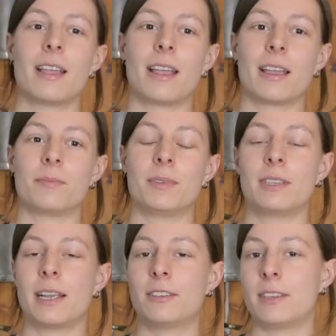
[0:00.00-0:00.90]
And
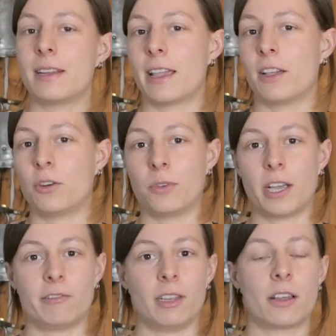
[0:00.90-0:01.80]
besides that, I hope you
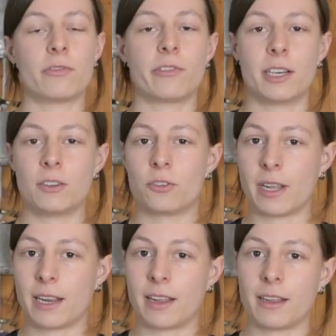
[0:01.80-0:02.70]
have a lot of fun in
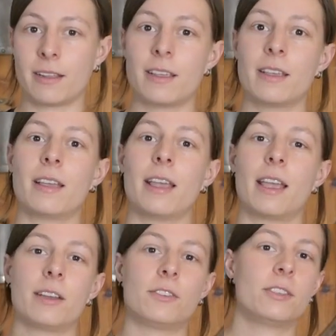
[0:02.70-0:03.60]
training,
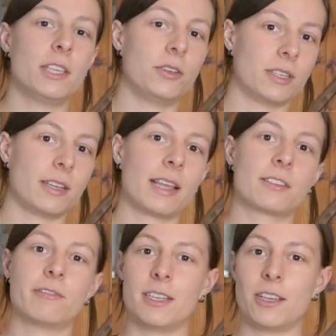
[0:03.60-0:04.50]
and see you in the
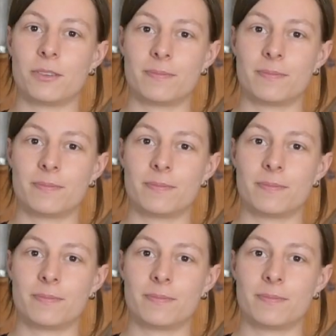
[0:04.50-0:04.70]
next video.